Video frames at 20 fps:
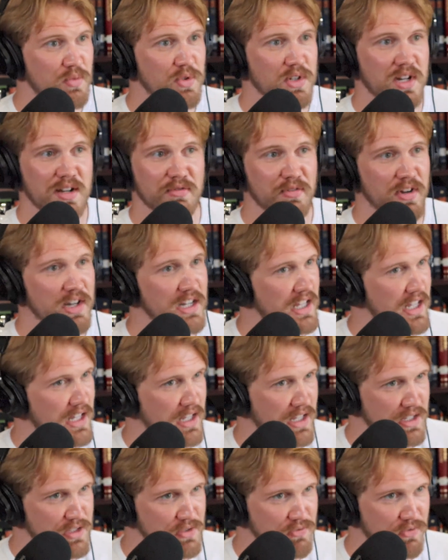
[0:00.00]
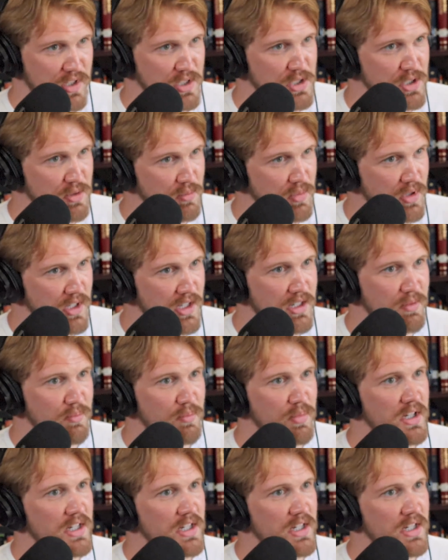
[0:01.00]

we're not fighting against flesh and blood,